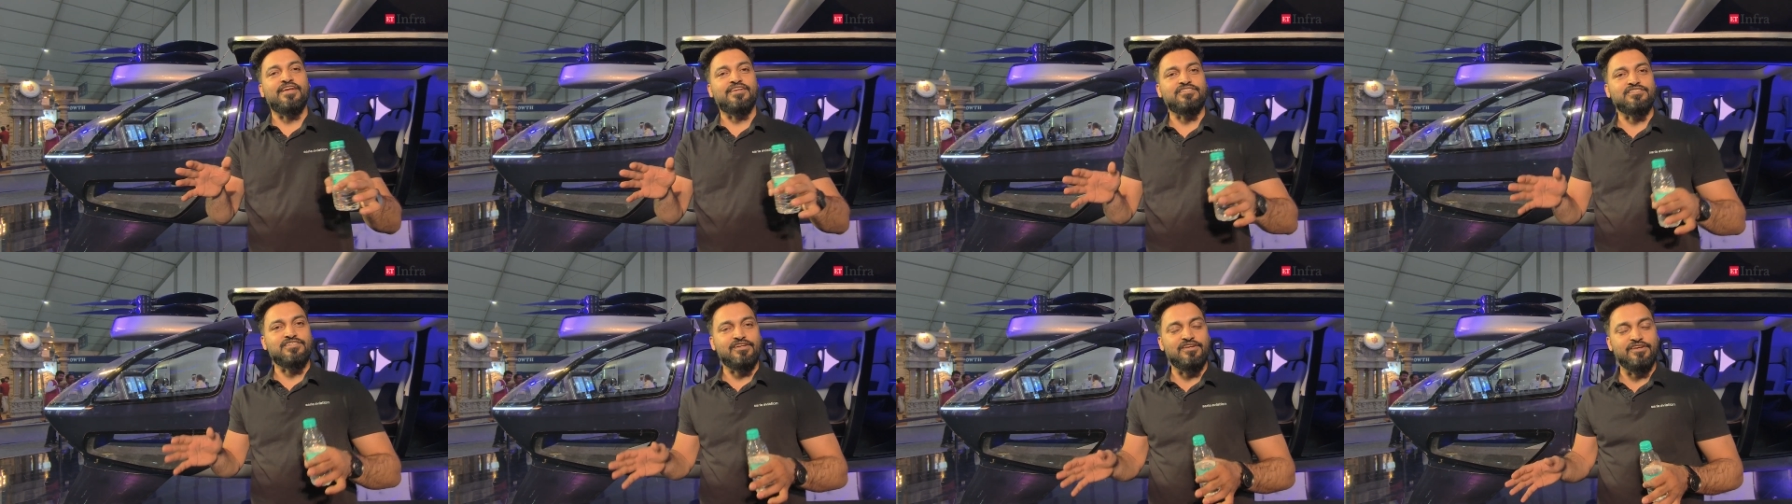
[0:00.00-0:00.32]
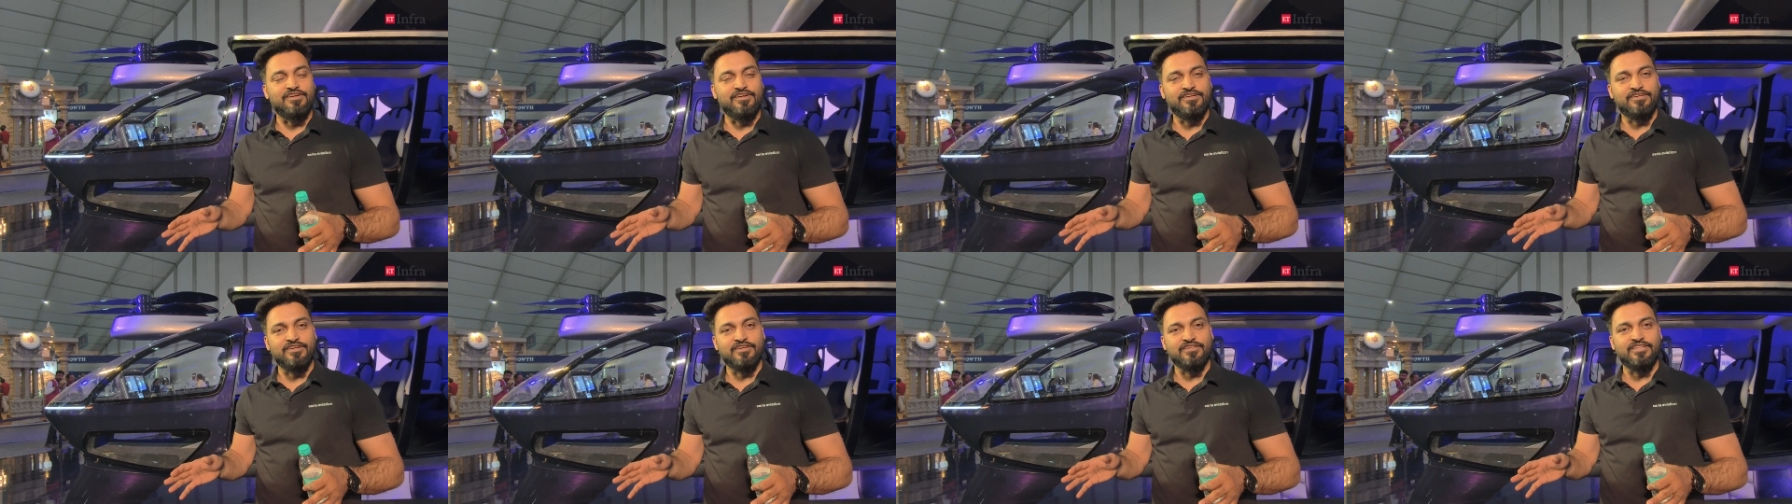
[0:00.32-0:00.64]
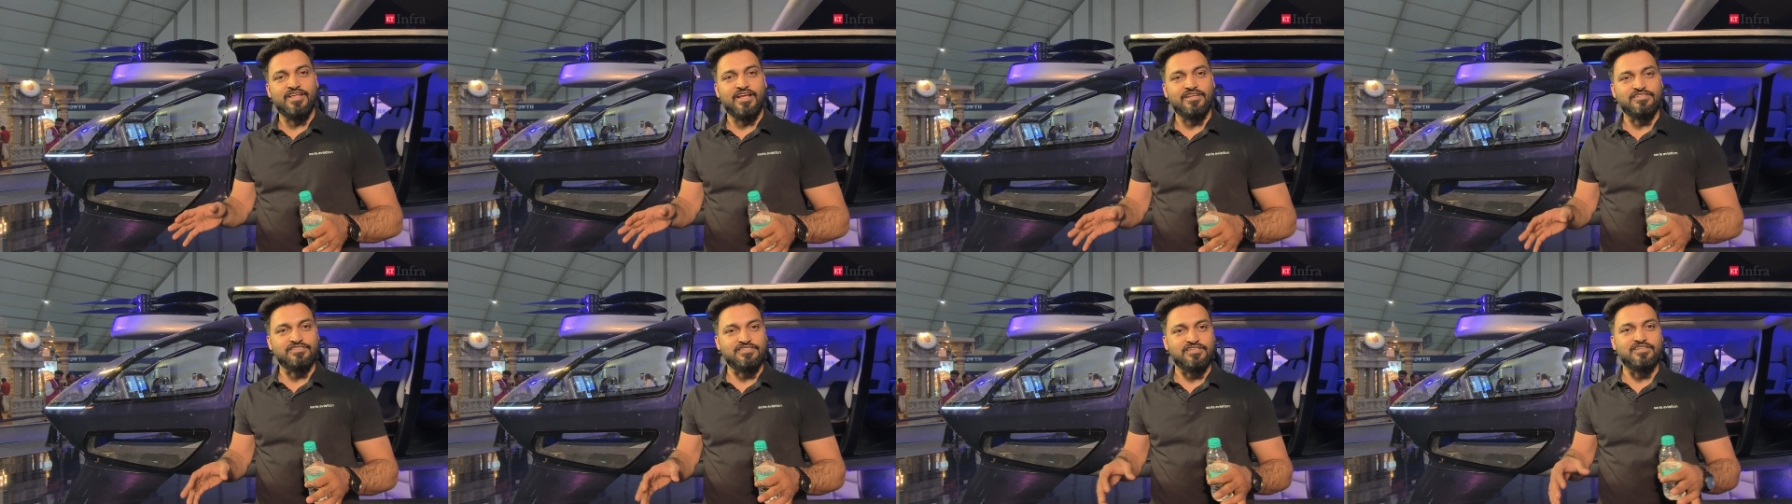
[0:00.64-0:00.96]
accelerator.
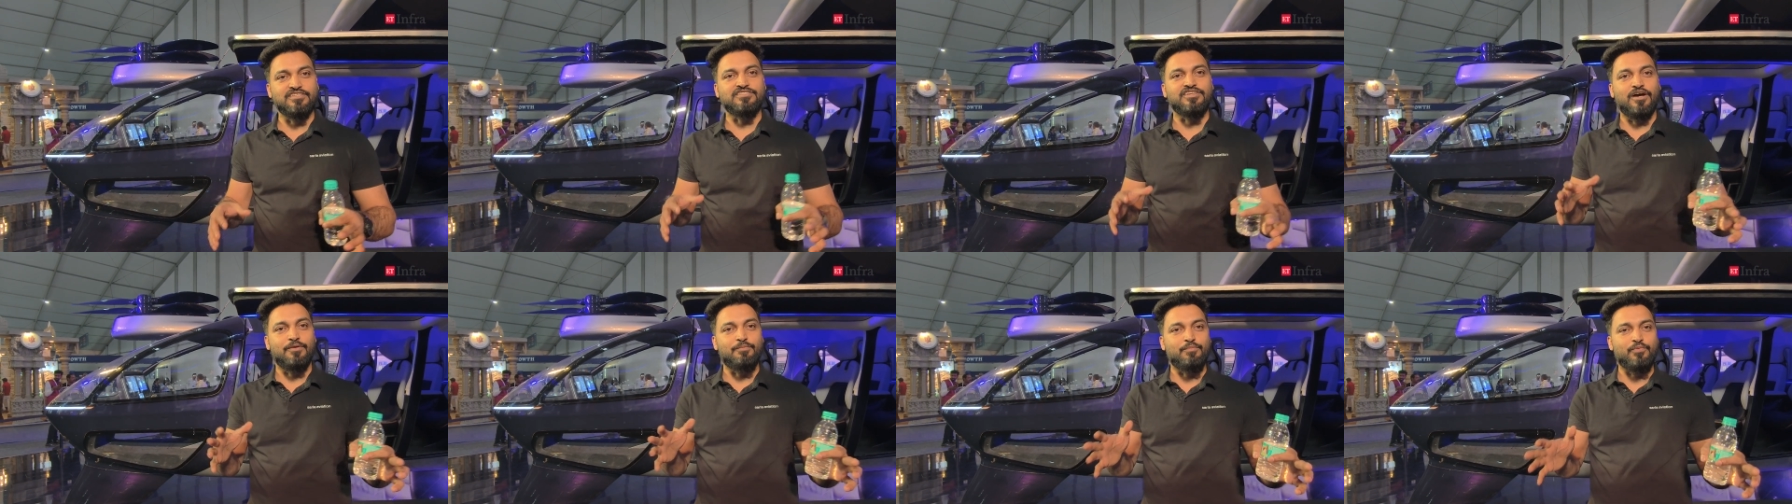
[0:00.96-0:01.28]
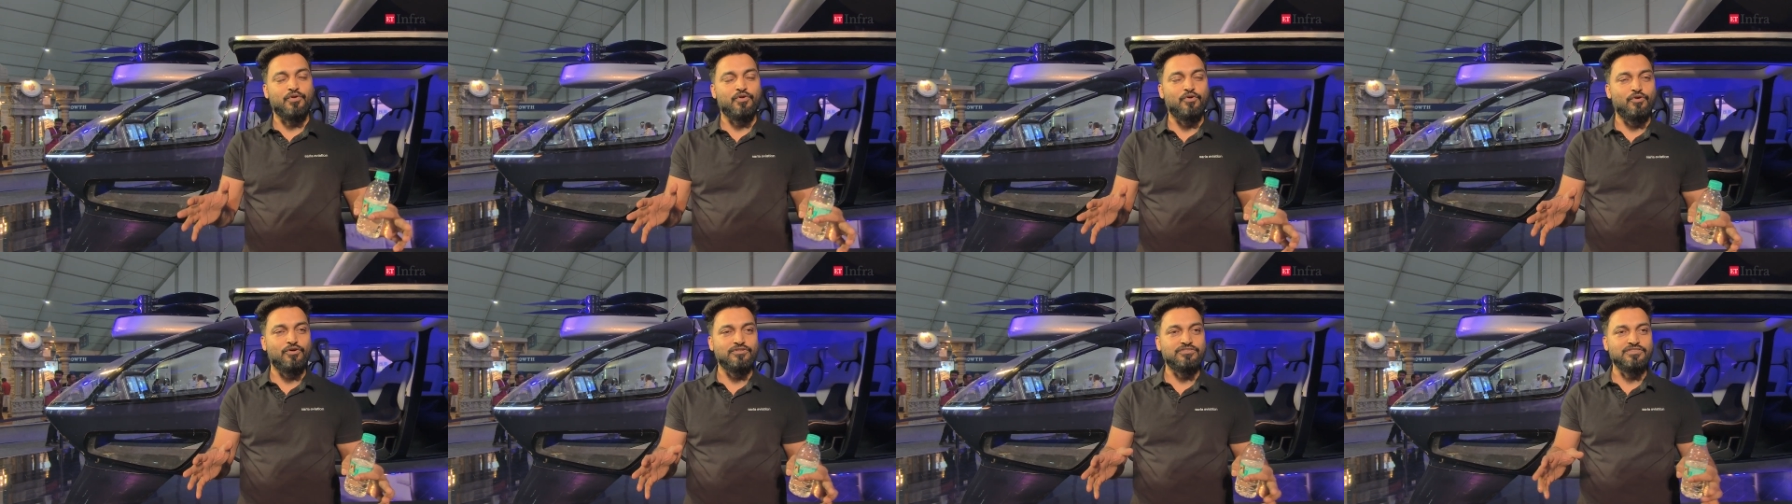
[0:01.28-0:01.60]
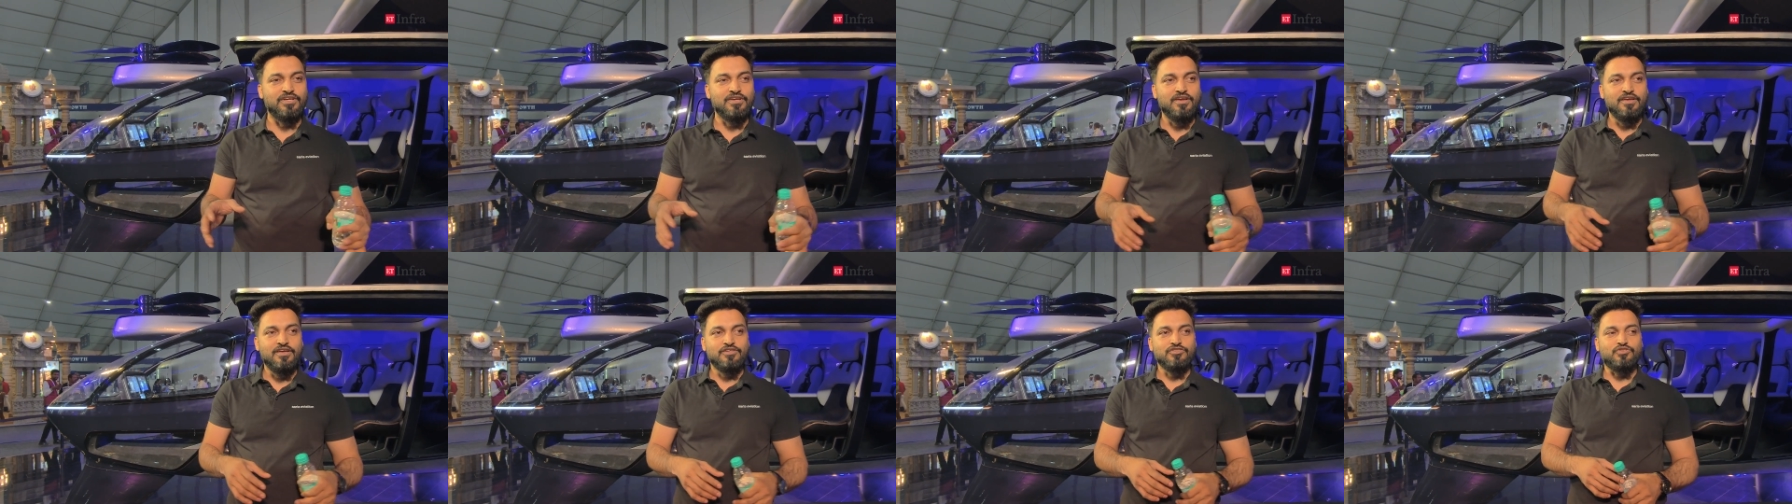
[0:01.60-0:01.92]
That's his approach.